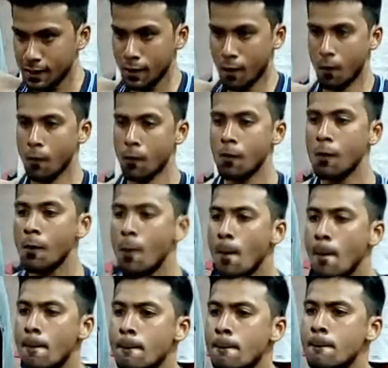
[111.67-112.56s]

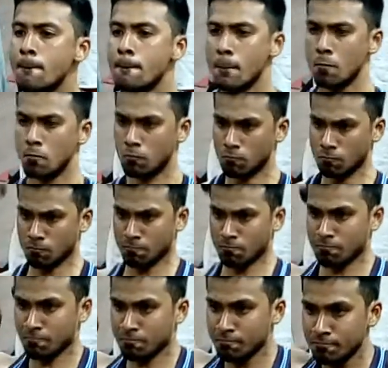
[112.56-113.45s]
I like to go really heavy
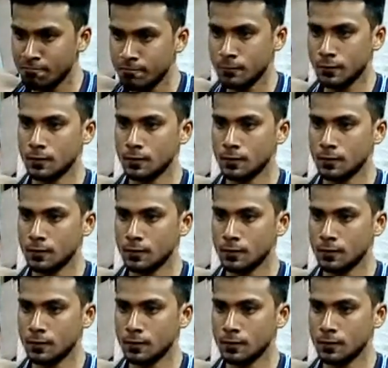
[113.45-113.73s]
on this,